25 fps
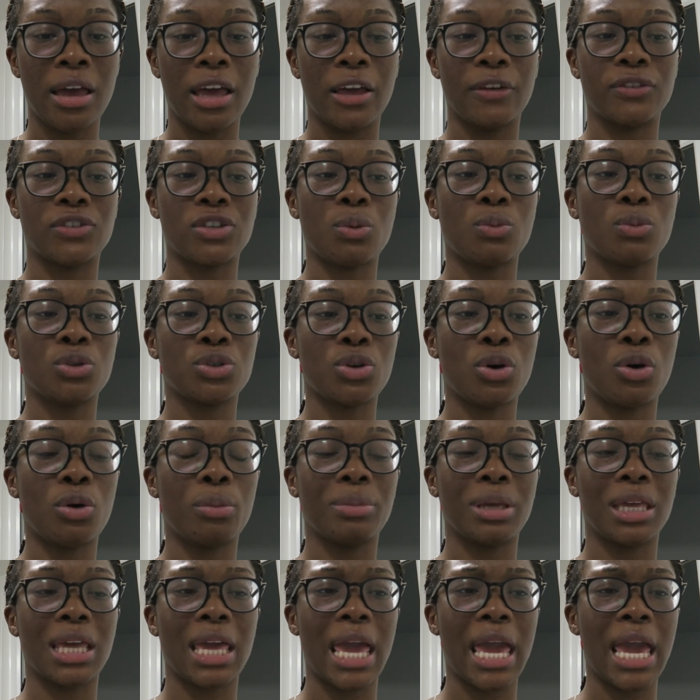If someone
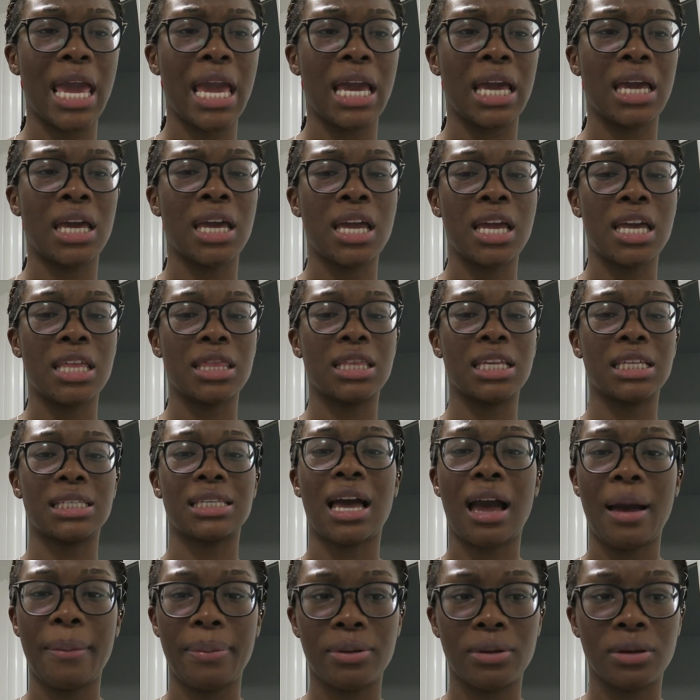told me, hey, this
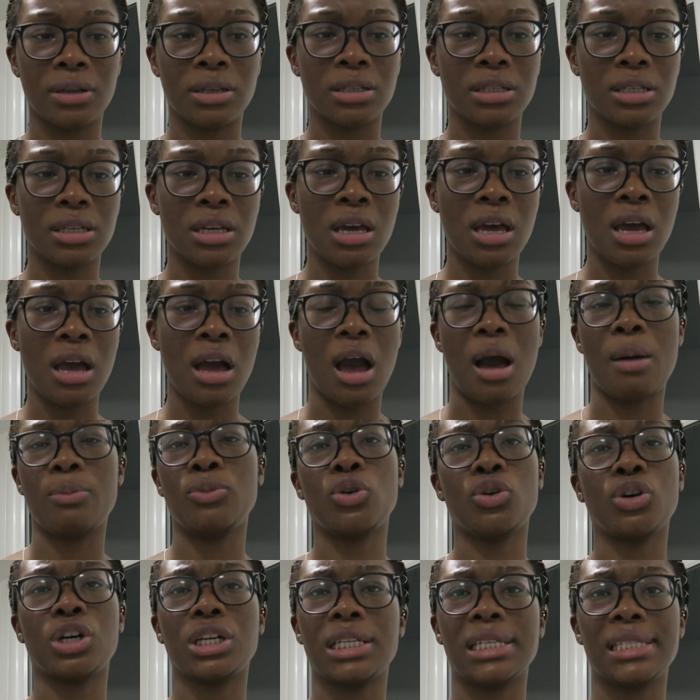happened, I'm
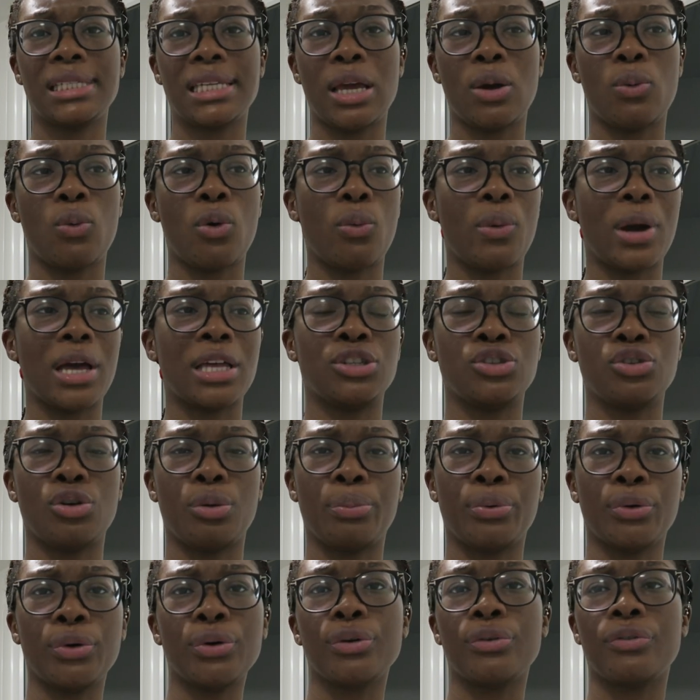not going to say, well, where's your
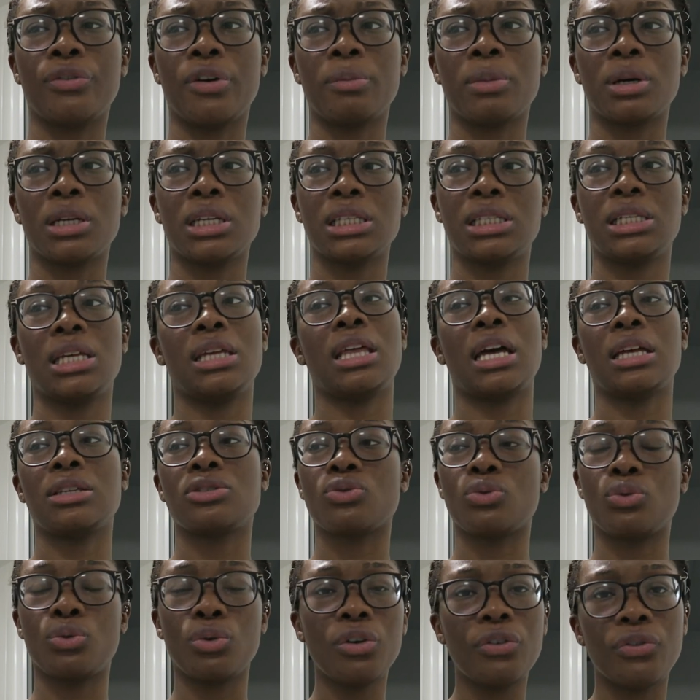proof? I'm going to say
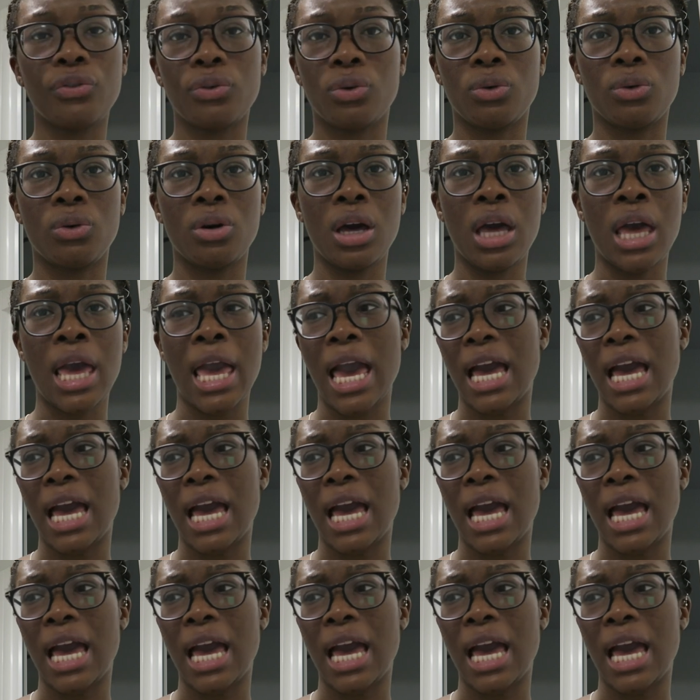that's awful.